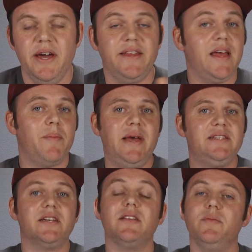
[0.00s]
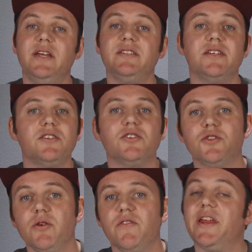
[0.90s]
And that basically means it's a
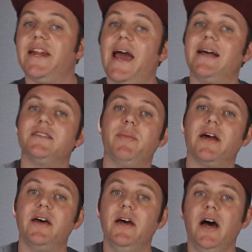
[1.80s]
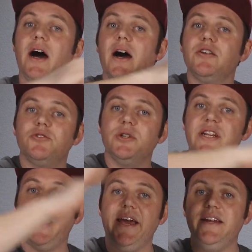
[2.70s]
servo that has about a
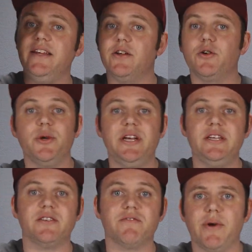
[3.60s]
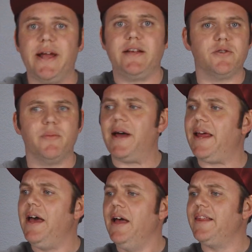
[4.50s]
180 degrees of range or about
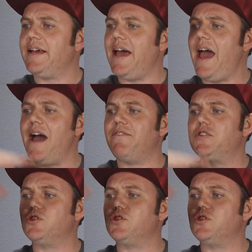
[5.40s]
a, like a half